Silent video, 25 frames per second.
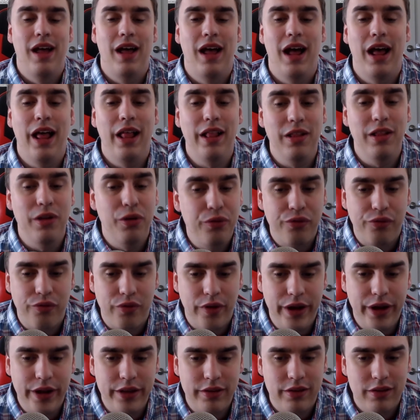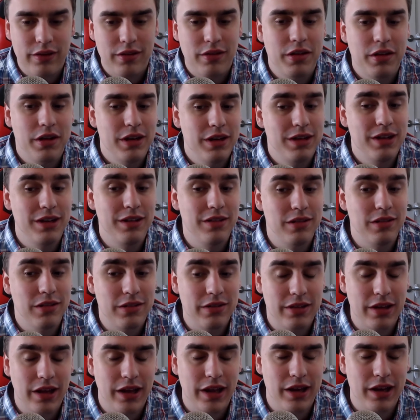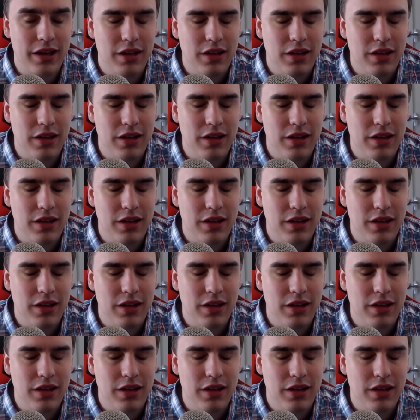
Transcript: Hello, friends. Jesus said.